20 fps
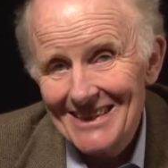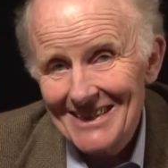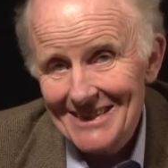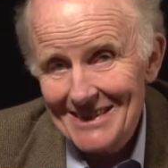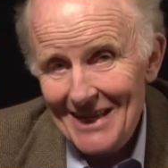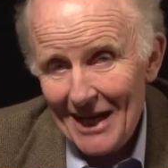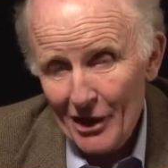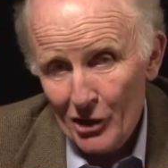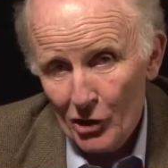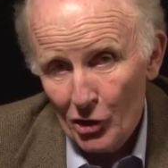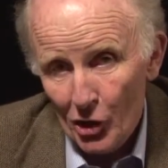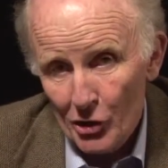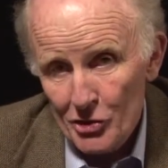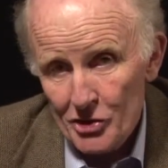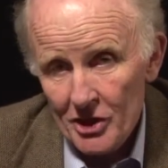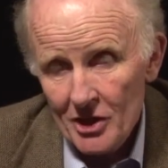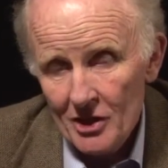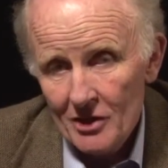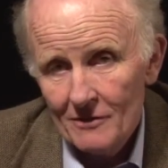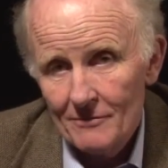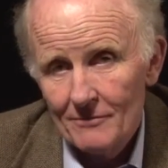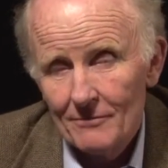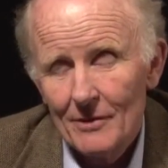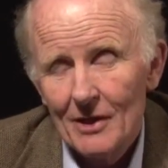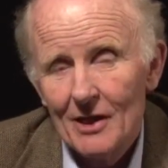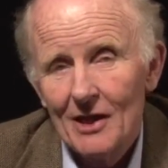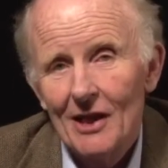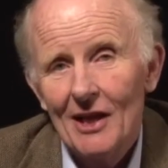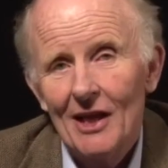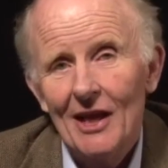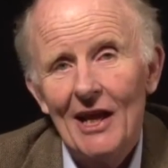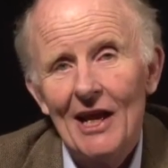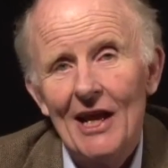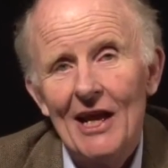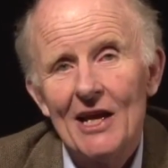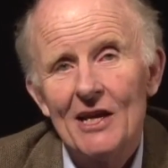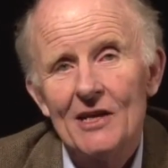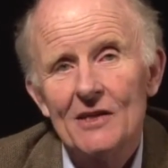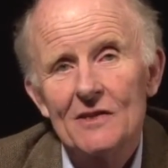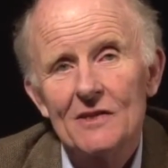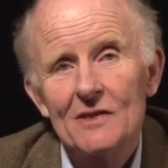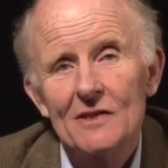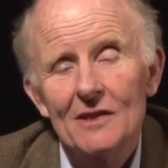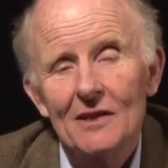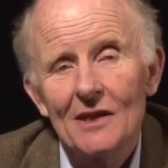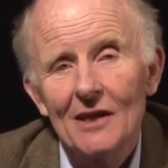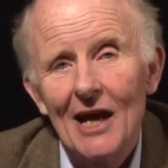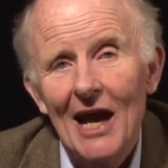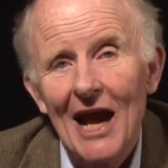Second logic is